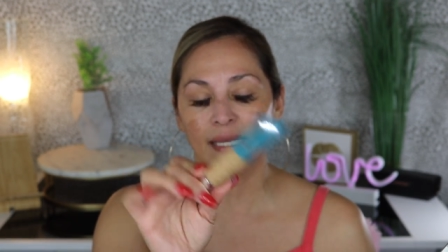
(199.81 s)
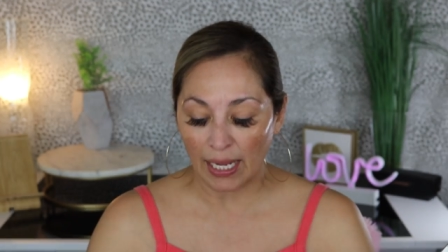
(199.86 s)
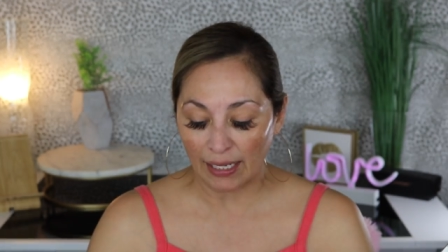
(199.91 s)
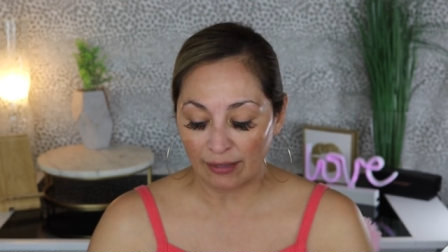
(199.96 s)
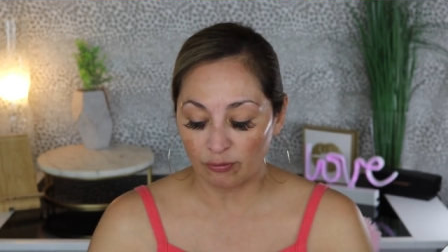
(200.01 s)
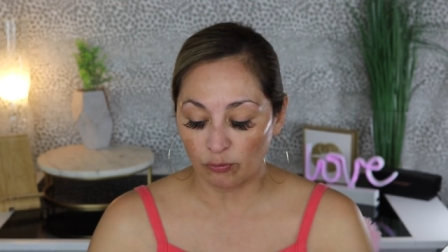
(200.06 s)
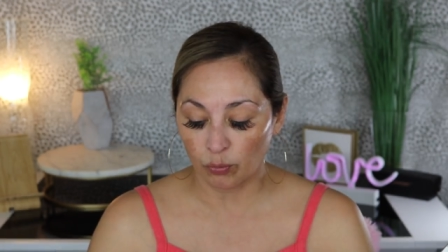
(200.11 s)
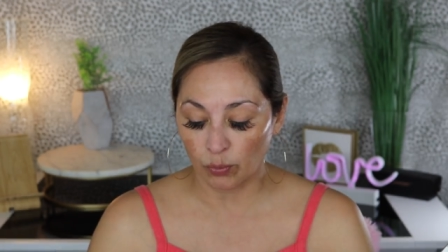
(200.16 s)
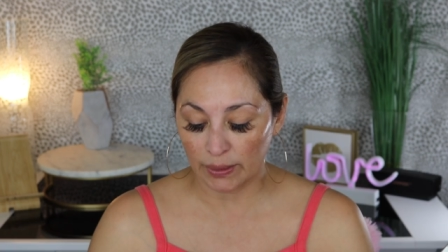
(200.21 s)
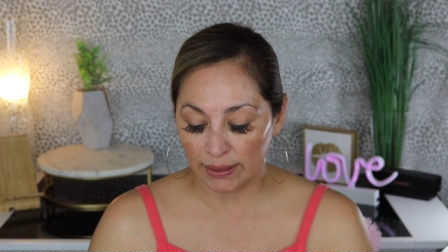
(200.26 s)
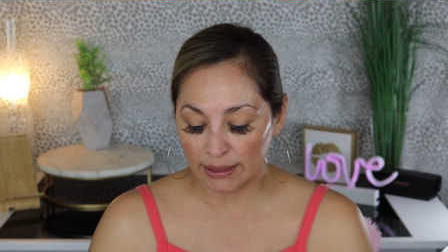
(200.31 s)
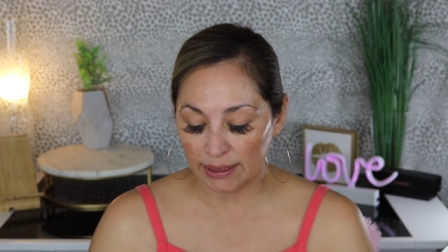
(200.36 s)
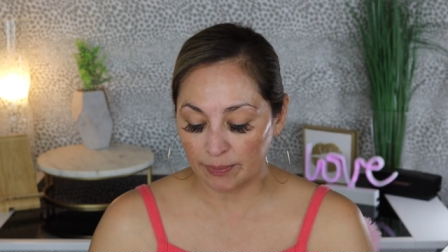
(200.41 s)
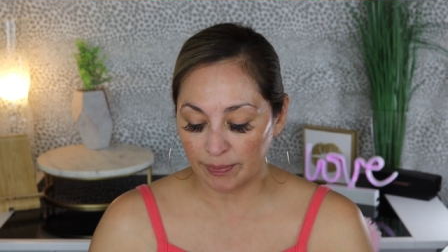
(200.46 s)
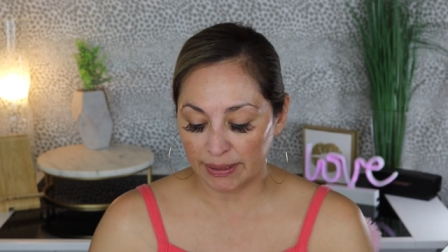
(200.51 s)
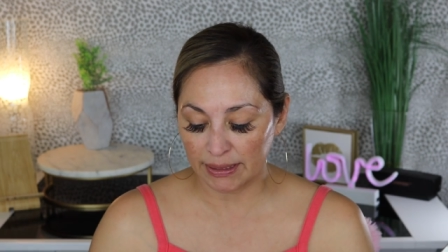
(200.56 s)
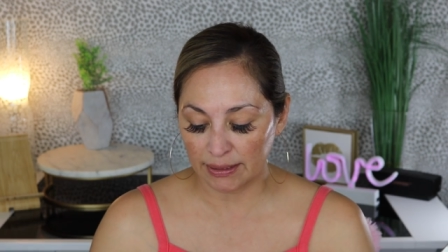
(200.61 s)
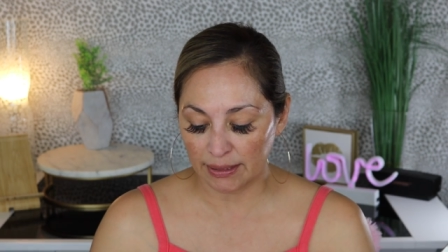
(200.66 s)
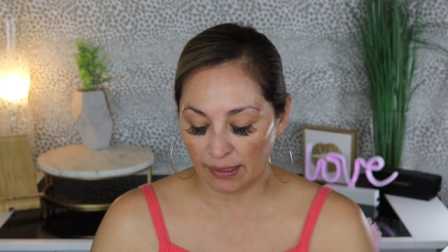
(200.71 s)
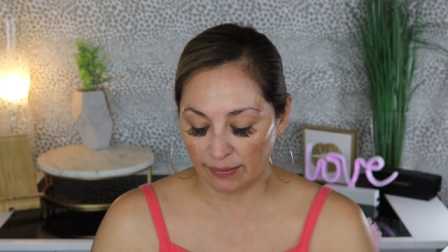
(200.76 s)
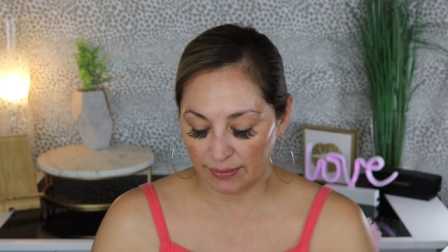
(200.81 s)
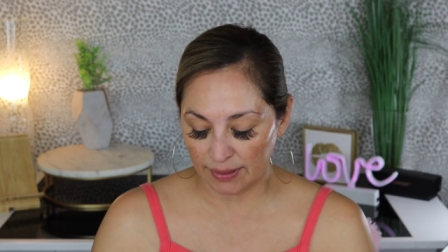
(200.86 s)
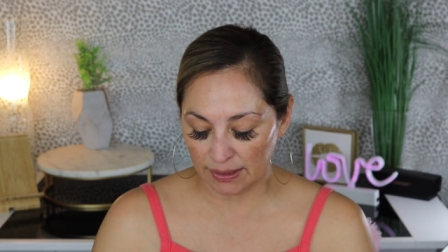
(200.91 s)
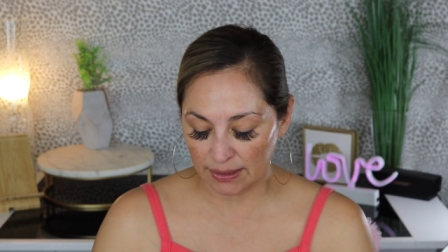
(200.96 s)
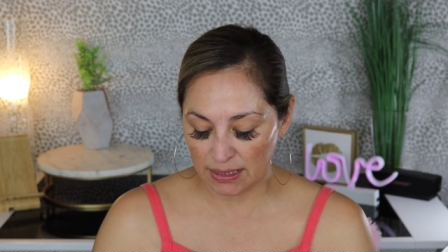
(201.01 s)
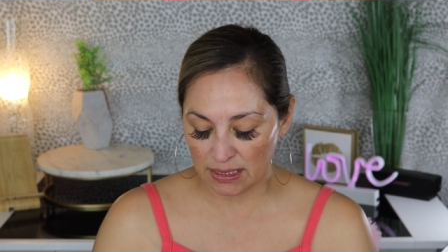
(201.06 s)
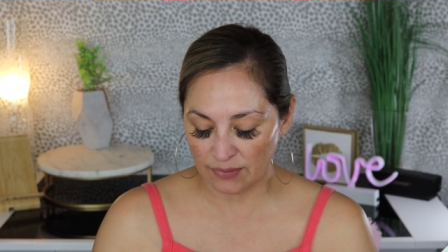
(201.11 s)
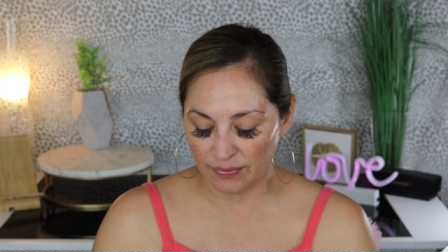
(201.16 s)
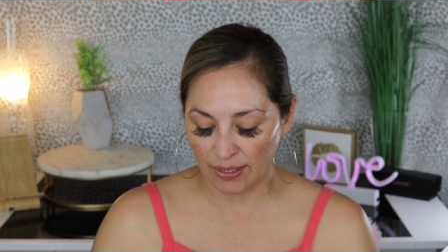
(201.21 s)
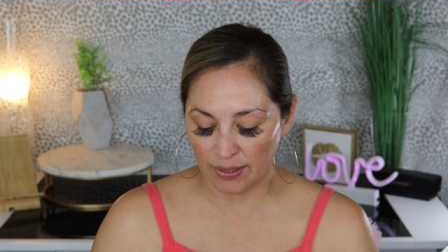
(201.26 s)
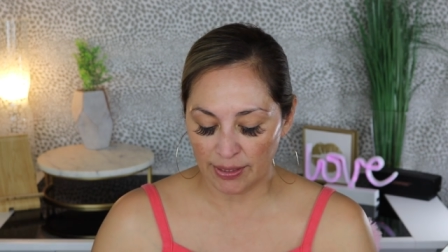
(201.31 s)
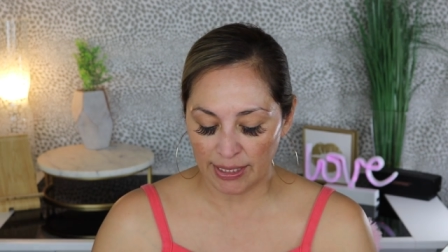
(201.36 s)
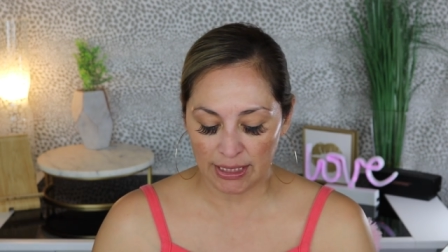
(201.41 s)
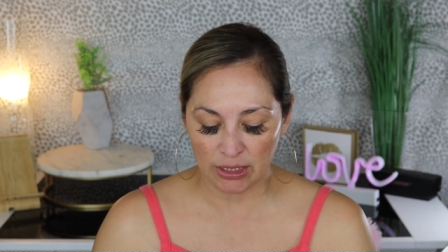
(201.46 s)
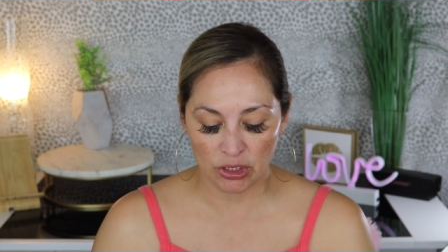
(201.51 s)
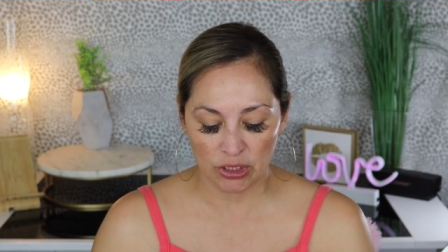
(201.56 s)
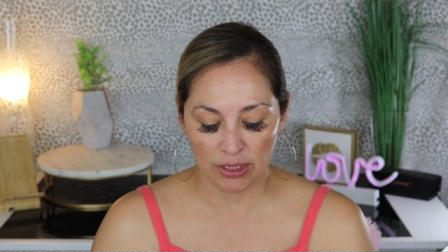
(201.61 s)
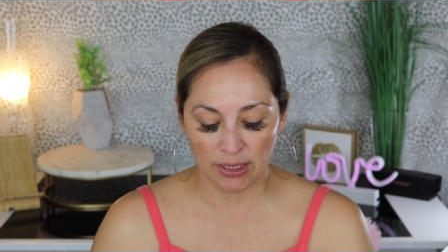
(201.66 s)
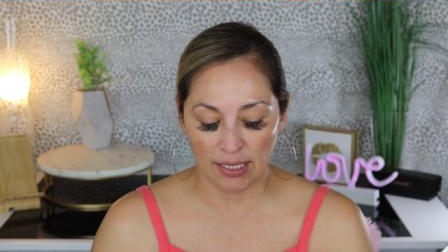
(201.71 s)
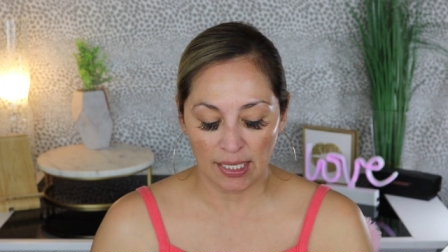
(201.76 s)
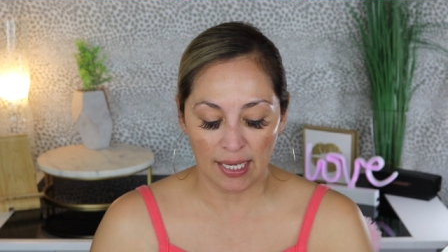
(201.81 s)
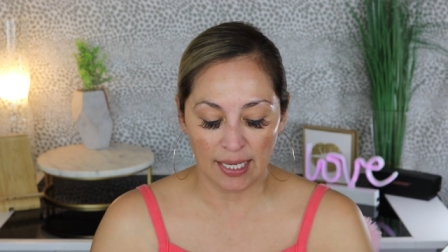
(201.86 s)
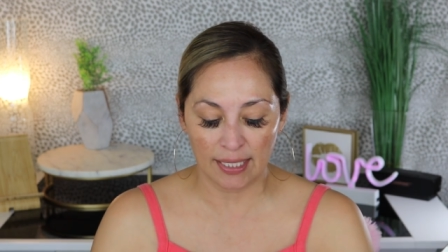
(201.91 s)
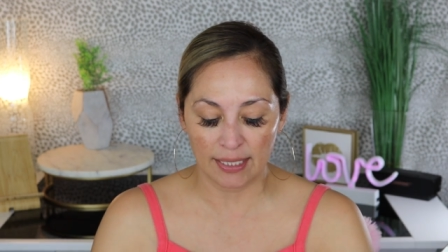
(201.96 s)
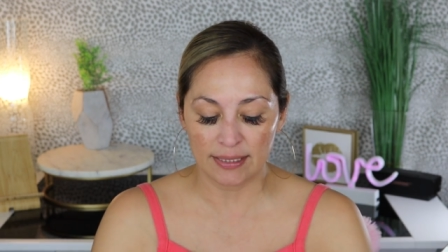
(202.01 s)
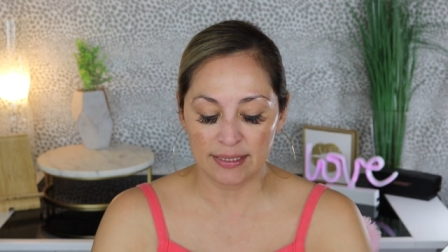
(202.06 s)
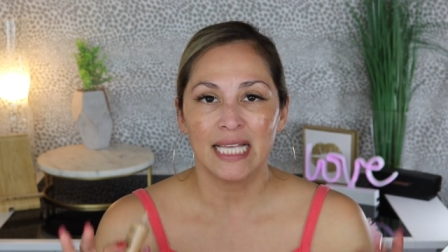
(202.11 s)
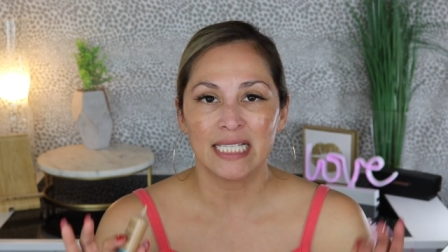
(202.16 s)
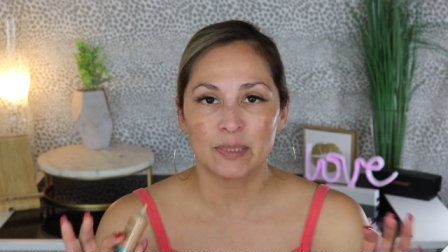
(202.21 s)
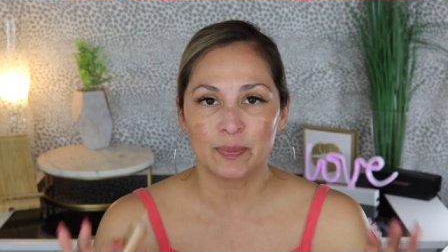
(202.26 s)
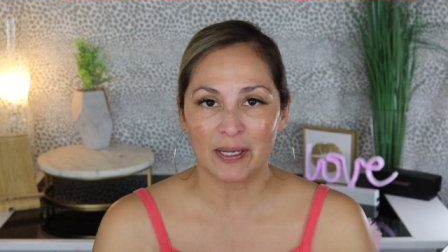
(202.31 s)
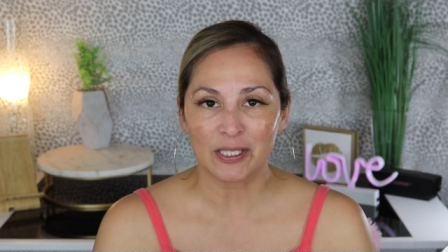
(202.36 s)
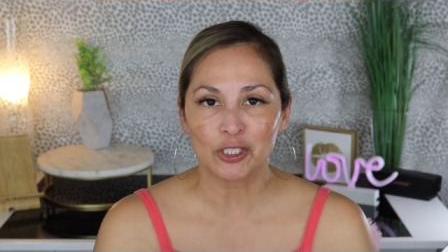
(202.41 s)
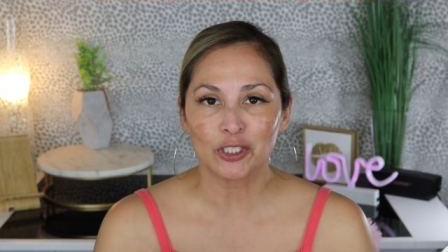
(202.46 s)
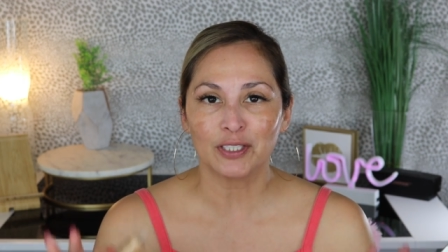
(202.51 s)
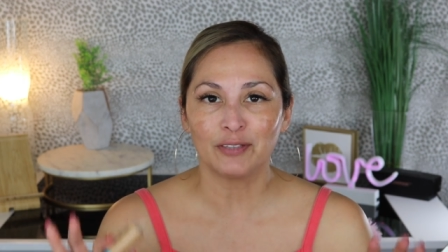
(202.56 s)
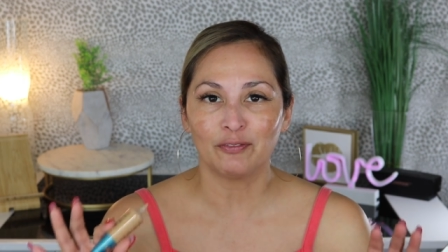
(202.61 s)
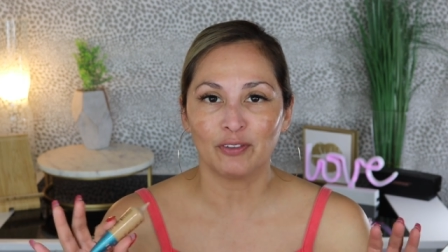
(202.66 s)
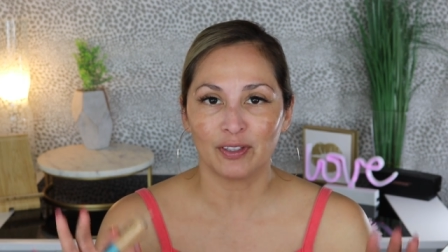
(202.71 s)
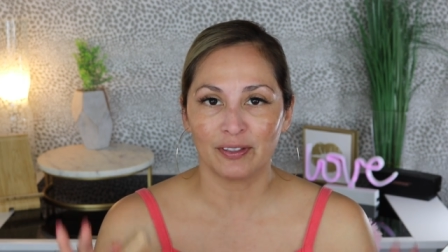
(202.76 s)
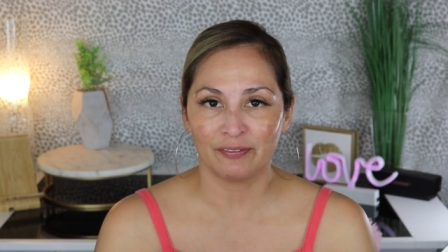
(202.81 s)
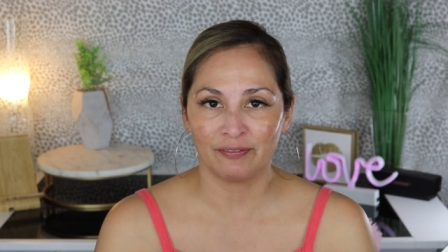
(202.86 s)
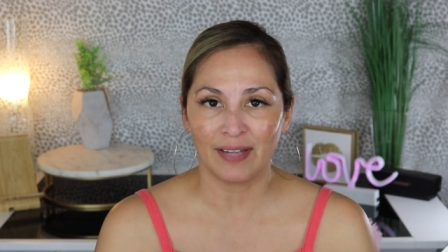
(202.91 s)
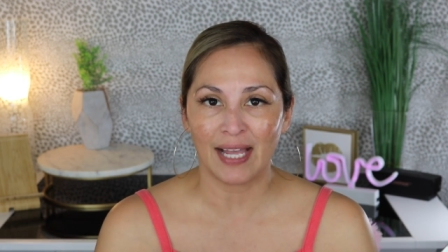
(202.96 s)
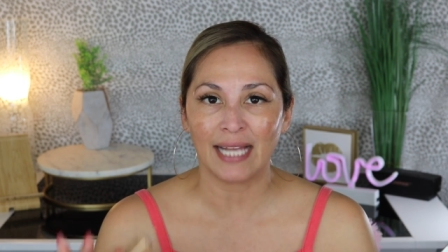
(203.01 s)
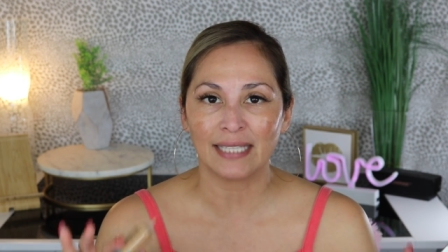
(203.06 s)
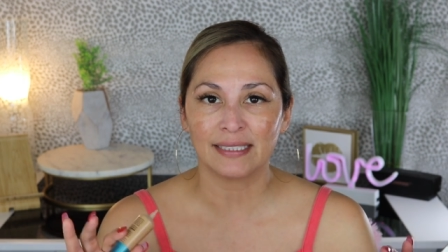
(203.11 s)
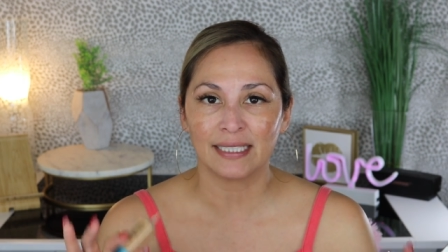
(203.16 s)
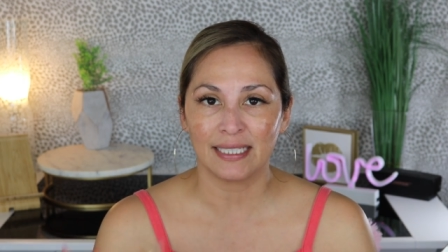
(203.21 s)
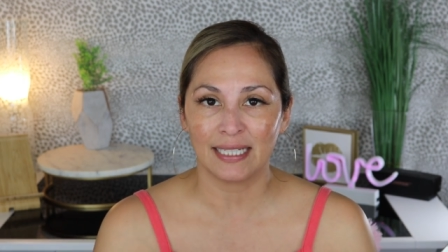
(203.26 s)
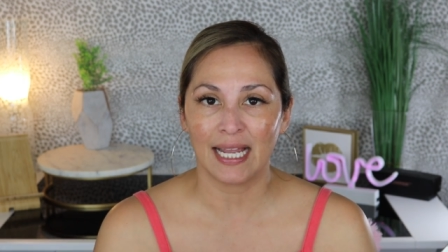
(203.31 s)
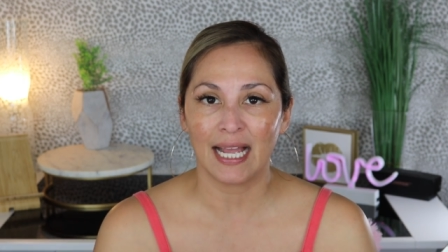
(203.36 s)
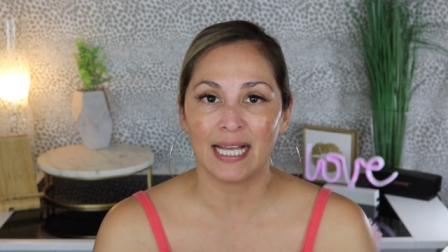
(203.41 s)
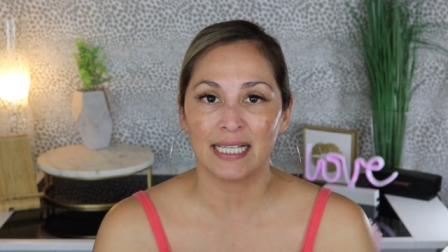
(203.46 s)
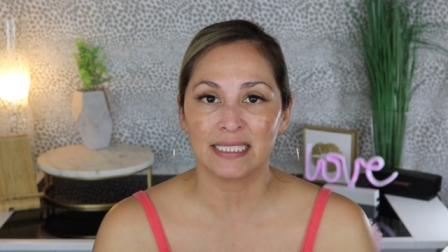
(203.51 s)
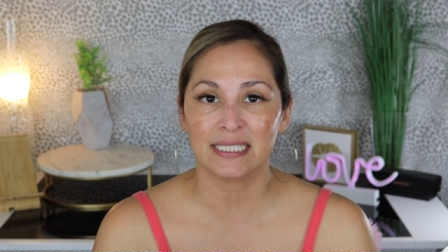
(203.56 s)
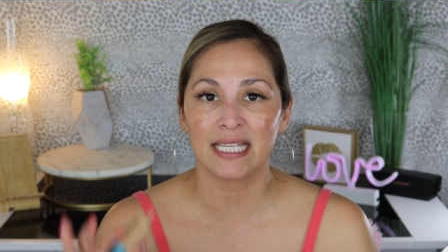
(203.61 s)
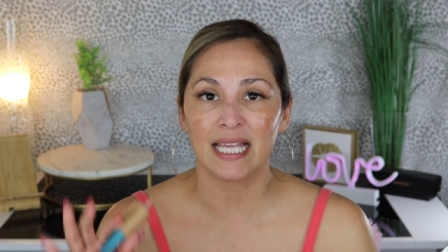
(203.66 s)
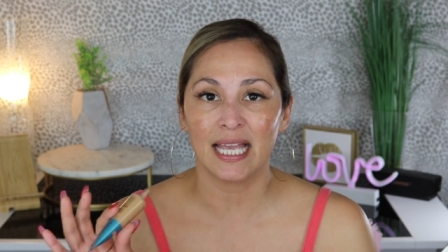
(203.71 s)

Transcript: I've really been been loving this foundation, guys, especially for the fact that it has